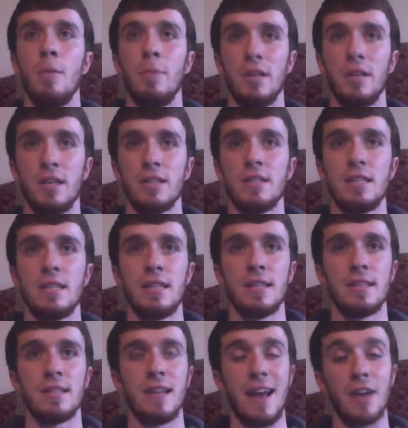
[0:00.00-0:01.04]
because he
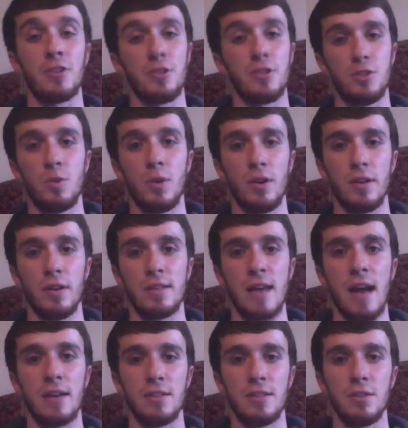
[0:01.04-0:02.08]
gets an extra 200
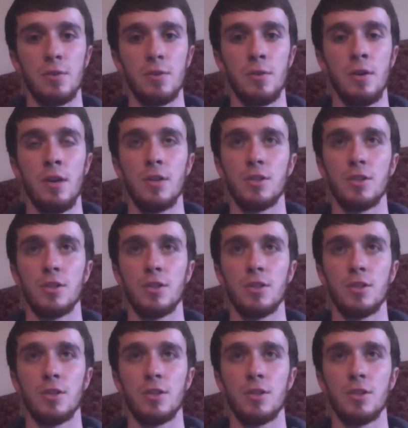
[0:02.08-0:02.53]
attack too.